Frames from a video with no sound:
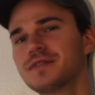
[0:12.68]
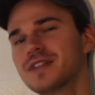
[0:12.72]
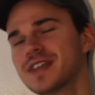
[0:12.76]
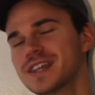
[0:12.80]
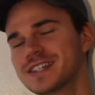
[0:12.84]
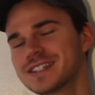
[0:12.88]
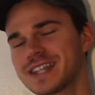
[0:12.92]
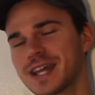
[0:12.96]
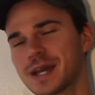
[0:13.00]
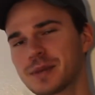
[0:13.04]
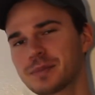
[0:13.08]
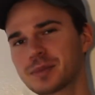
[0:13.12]

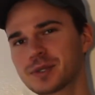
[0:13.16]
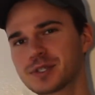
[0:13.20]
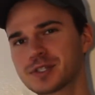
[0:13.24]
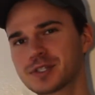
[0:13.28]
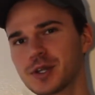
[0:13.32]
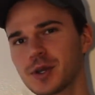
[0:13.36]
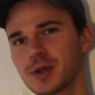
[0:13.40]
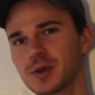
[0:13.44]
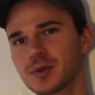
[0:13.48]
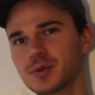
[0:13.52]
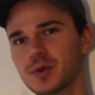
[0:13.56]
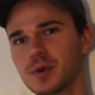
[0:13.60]
this
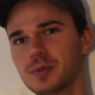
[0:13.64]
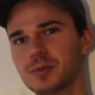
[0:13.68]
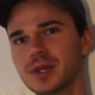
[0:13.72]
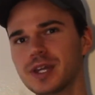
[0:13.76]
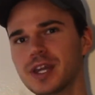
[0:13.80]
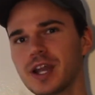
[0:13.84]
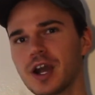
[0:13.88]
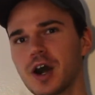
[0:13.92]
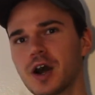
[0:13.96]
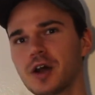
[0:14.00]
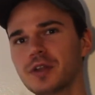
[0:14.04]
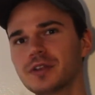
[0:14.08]
episode will be
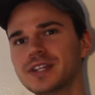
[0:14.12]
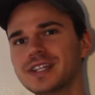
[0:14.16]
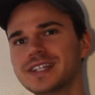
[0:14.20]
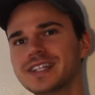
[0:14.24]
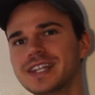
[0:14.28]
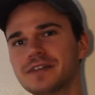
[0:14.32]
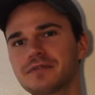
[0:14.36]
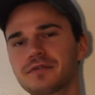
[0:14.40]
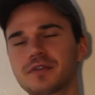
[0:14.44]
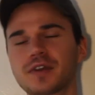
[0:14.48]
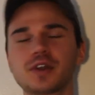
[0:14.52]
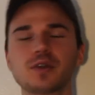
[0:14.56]
all the
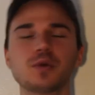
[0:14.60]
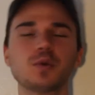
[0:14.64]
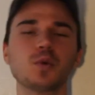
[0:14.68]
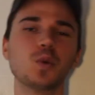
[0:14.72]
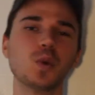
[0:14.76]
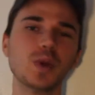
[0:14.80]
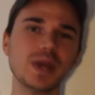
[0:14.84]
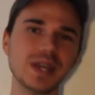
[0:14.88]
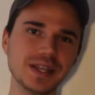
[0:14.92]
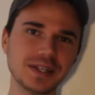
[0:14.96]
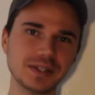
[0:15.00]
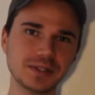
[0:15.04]
different
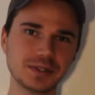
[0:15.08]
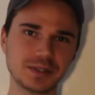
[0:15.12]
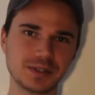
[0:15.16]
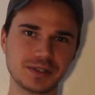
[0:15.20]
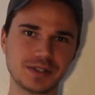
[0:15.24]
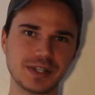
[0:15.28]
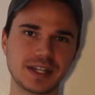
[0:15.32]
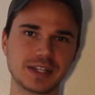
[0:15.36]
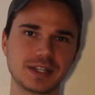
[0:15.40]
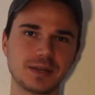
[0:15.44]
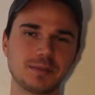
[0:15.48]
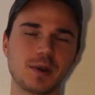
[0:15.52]
wheels
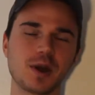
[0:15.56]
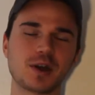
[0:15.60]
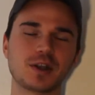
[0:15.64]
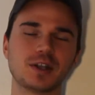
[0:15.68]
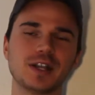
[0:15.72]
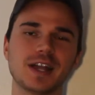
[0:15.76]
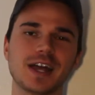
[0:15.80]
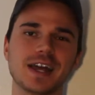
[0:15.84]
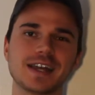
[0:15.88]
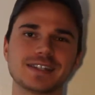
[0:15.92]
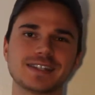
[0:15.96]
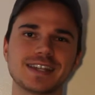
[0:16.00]
that the
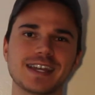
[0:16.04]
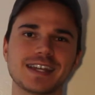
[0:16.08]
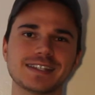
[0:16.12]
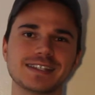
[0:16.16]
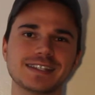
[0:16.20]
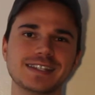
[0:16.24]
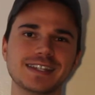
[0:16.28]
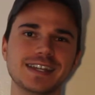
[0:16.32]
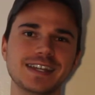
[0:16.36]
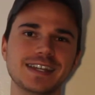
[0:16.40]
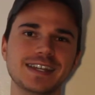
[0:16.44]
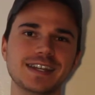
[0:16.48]
Model S has
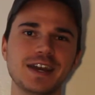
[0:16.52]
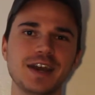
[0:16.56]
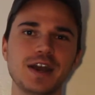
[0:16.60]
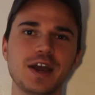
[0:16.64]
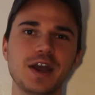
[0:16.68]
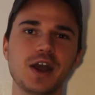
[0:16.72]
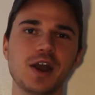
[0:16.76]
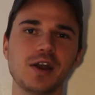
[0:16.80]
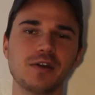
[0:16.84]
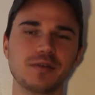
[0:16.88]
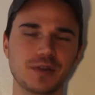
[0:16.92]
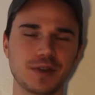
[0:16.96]
seen
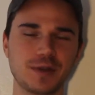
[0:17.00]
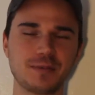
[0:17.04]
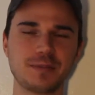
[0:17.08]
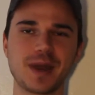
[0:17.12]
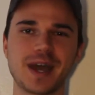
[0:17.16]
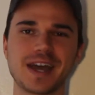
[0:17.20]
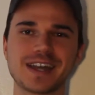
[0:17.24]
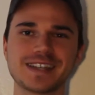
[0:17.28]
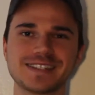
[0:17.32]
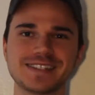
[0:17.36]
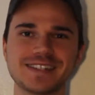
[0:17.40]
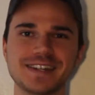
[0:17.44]
over the
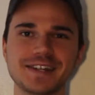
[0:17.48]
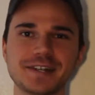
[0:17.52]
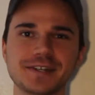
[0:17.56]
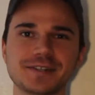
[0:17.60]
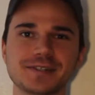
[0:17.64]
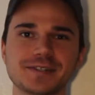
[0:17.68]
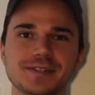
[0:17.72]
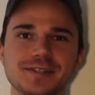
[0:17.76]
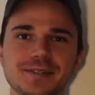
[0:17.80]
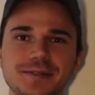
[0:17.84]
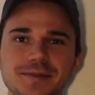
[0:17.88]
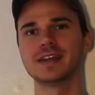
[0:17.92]
past
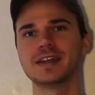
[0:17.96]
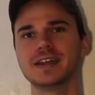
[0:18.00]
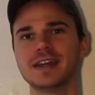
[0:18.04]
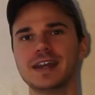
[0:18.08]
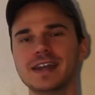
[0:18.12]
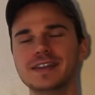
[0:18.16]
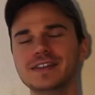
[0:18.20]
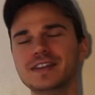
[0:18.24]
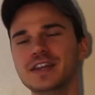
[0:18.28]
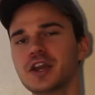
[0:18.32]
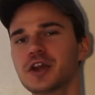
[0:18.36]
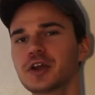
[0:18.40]
years.
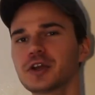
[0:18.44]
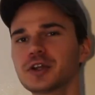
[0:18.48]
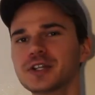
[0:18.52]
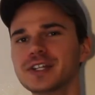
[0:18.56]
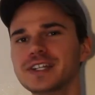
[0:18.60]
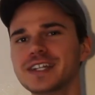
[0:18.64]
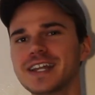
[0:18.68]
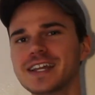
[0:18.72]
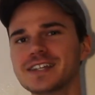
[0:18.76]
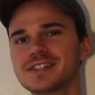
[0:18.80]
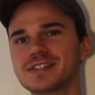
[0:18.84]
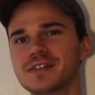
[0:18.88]
In the early
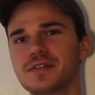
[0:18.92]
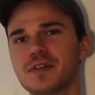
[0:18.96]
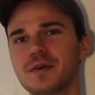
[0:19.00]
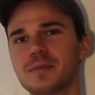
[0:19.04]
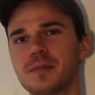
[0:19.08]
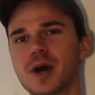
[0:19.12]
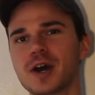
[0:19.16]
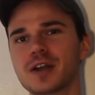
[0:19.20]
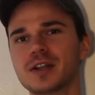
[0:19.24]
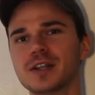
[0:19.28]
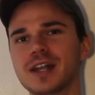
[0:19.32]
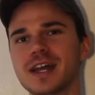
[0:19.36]
days of the
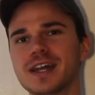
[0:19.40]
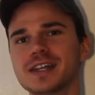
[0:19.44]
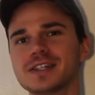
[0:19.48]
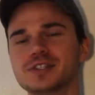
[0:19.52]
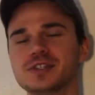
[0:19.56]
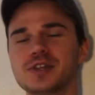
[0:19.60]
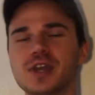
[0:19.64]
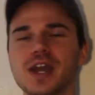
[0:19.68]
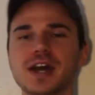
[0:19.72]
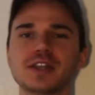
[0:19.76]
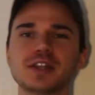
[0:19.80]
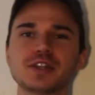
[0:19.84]
Model S,
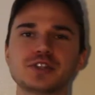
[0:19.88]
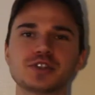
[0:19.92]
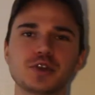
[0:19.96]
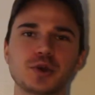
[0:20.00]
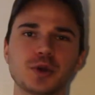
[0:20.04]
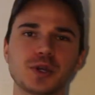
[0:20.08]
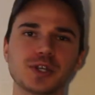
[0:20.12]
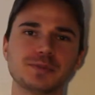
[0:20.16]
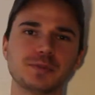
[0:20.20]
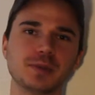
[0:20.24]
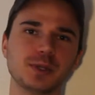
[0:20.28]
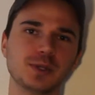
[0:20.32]
you had the
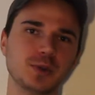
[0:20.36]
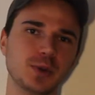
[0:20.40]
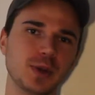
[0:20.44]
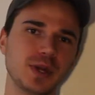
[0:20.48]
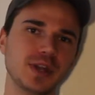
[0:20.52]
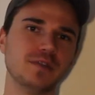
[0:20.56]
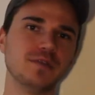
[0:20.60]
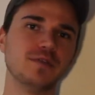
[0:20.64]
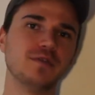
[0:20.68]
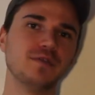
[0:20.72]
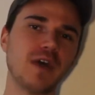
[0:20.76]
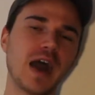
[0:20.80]
choice
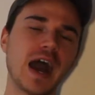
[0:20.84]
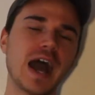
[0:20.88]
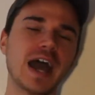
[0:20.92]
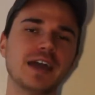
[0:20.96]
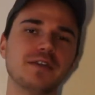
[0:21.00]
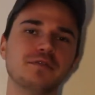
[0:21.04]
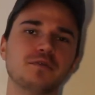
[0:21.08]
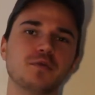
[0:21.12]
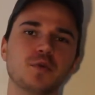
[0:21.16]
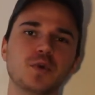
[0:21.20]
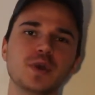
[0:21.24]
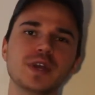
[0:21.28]
between 5
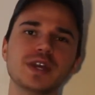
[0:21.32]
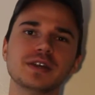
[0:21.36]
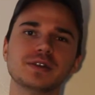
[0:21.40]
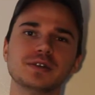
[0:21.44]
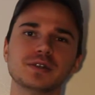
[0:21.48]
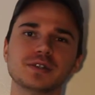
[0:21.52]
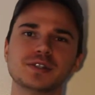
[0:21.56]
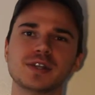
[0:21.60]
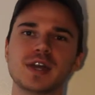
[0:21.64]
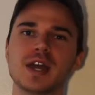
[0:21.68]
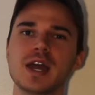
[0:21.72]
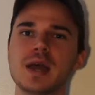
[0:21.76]

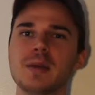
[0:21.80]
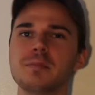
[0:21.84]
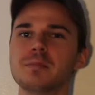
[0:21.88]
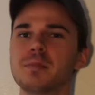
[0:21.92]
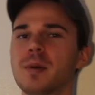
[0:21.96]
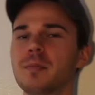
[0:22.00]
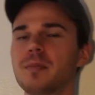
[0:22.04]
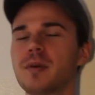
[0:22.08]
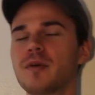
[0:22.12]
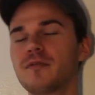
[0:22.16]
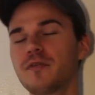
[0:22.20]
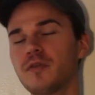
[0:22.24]
wheels,
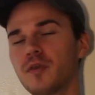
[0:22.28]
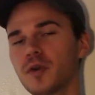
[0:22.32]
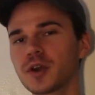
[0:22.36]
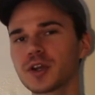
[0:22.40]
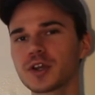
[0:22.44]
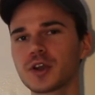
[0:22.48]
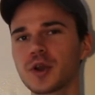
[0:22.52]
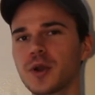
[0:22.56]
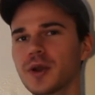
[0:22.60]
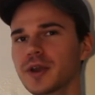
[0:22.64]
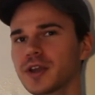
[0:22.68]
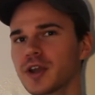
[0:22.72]
but before
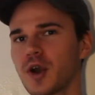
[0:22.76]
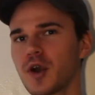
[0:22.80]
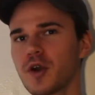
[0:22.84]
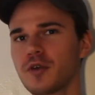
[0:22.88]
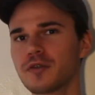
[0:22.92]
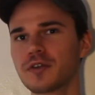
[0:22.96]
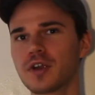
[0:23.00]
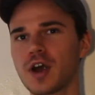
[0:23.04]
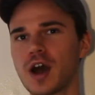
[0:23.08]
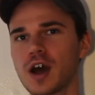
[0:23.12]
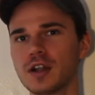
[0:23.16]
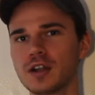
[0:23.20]
going
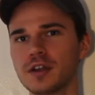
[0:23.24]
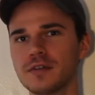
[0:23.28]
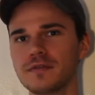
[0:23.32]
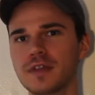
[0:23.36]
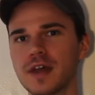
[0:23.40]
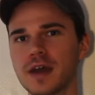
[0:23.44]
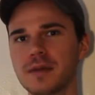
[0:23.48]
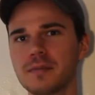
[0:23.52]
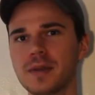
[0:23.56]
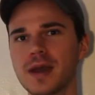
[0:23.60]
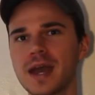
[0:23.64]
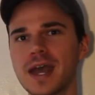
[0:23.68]
over all of
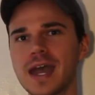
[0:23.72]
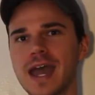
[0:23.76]
them,